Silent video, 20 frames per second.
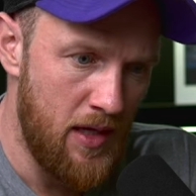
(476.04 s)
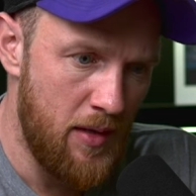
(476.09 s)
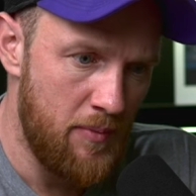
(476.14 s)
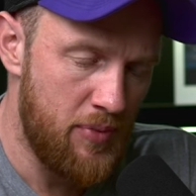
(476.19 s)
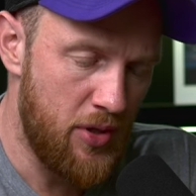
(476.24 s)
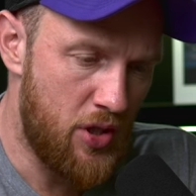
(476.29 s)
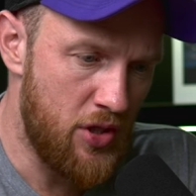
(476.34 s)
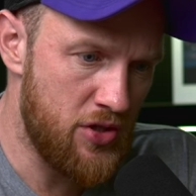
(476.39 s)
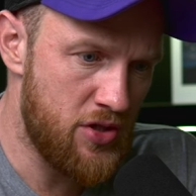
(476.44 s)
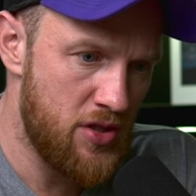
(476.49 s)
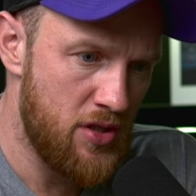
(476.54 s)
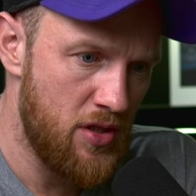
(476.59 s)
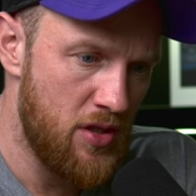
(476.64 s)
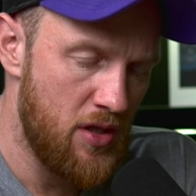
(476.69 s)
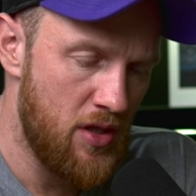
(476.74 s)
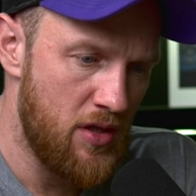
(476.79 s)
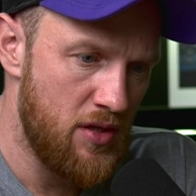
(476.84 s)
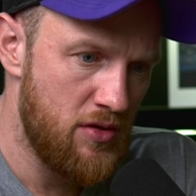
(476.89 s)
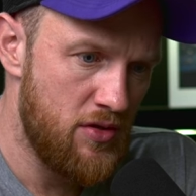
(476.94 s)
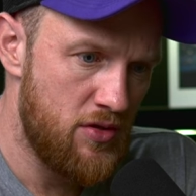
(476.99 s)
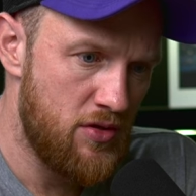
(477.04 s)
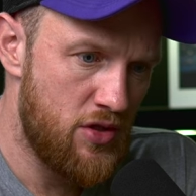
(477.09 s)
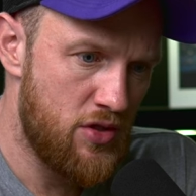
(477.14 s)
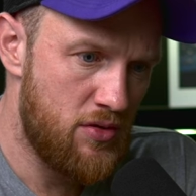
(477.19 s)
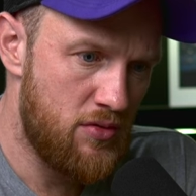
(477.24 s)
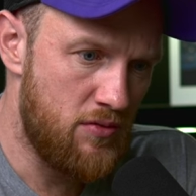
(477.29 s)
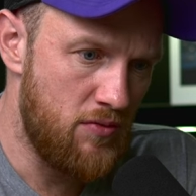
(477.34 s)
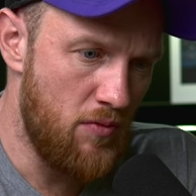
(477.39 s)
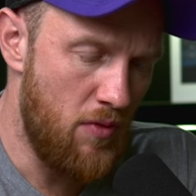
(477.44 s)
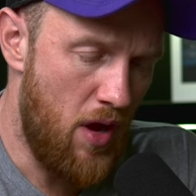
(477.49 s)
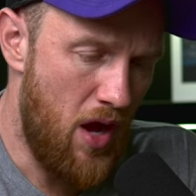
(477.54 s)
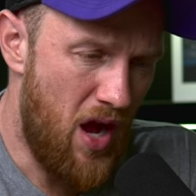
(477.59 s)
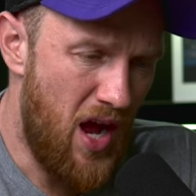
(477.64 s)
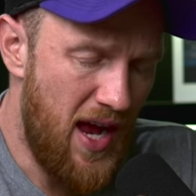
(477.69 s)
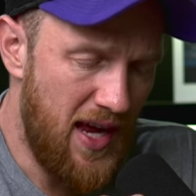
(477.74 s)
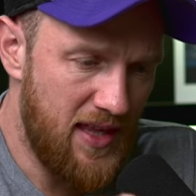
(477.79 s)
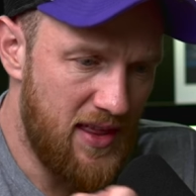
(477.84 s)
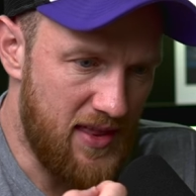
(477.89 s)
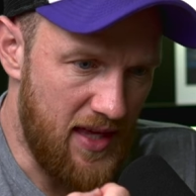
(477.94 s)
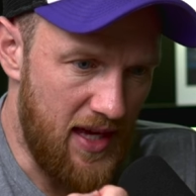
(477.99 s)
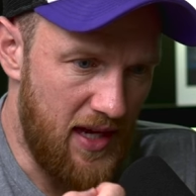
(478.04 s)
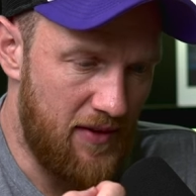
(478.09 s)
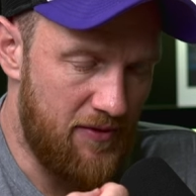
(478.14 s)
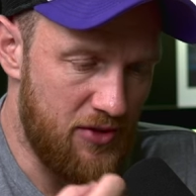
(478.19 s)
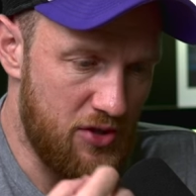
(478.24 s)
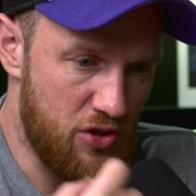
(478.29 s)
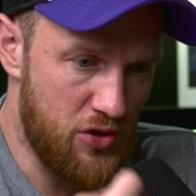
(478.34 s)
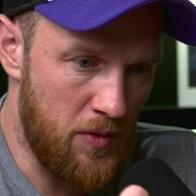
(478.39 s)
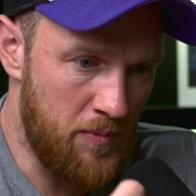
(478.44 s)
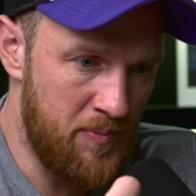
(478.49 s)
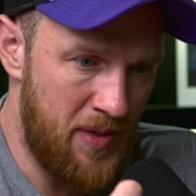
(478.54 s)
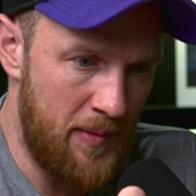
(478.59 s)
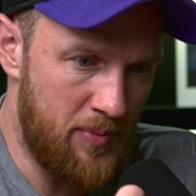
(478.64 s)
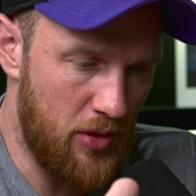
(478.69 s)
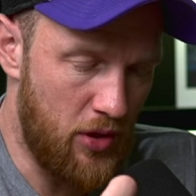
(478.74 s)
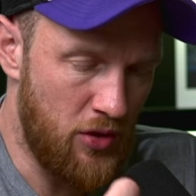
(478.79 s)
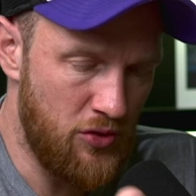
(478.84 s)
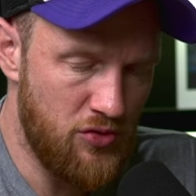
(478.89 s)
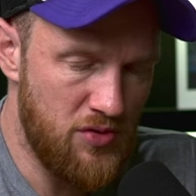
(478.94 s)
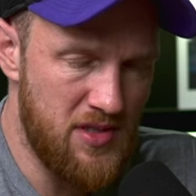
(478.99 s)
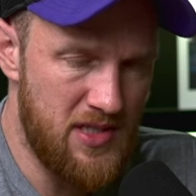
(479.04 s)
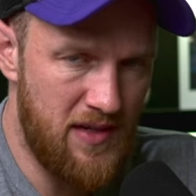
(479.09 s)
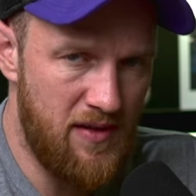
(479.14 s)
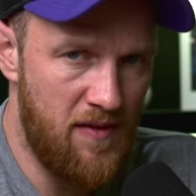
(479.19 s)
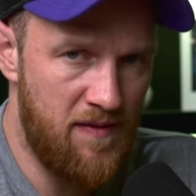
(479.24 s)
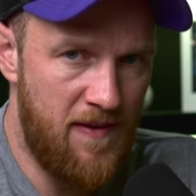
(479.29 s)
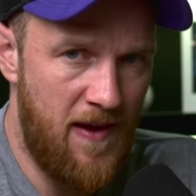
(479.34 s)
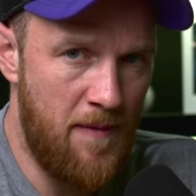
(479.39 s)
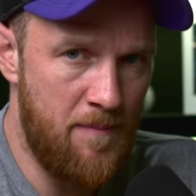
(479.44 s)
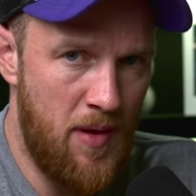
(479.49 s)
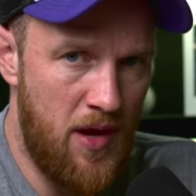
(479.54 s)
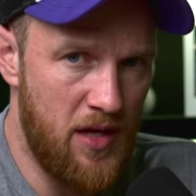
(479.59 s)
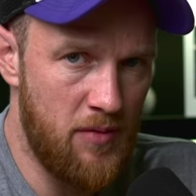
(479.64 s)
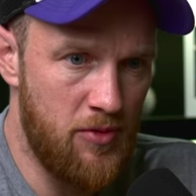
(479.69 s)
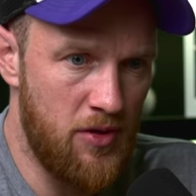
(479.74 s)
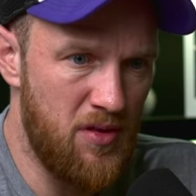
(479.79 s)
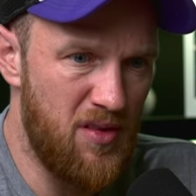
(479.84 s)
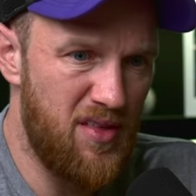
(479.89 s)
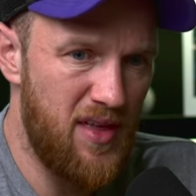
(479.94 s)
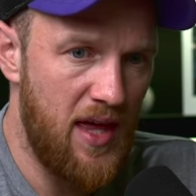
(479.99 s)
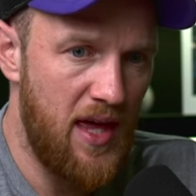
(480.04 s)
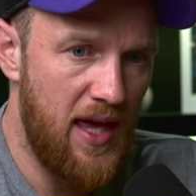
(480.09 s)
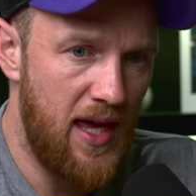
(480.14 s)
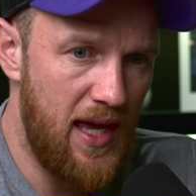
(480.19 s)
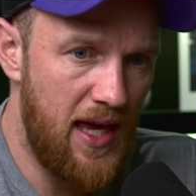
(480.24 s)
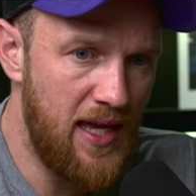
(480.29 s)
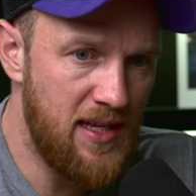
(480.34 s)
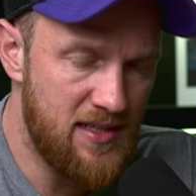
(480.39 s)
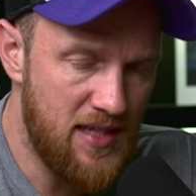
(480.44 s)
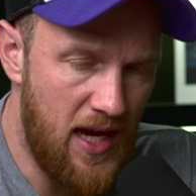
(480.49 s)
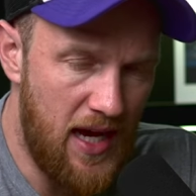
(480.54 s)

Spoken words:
Because I think for some people, £175 a month is